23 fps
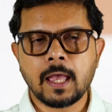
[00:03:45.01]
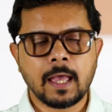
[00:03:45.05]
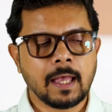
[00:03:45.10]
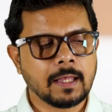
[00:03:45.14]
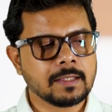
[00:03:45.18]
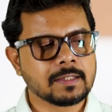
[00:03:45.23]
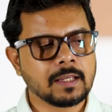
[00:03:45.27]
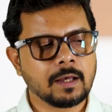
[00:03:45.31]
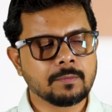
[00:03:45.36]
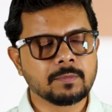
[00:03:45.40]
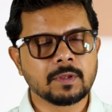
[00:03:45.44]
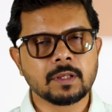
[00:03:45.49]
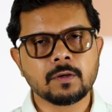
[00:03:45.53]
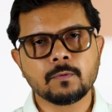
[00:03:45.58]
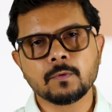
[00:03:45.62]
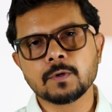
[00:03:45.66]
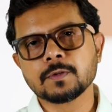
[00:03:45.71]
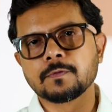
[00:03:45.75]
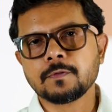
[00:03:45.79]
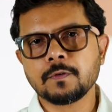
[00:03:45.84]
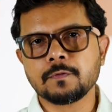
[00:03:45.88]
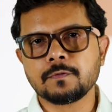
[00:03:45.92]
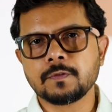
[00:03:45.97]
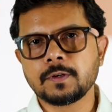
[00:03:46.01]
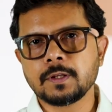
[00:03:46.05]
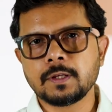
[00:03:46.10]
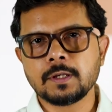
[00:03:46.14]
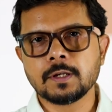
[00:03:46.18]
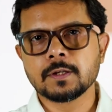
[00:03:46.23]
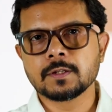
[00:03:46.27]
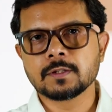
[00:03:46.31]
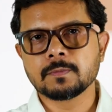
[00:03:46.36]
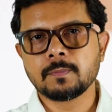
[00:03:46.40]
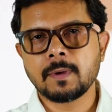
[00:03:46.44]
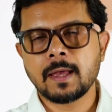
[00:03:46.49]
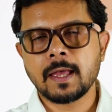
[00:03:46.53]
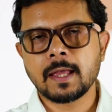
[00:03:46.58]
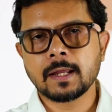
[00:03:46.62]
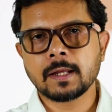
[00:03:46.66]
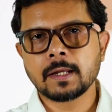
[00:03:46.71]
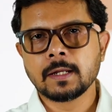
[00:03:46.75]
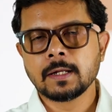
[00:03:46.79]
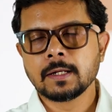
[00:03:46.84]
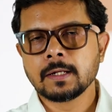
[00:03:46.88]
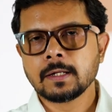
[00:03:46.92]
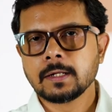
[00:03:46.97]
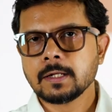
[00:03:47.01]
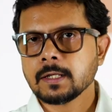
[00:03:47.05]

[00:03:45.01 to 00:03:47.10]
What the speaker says: and something was 50 years back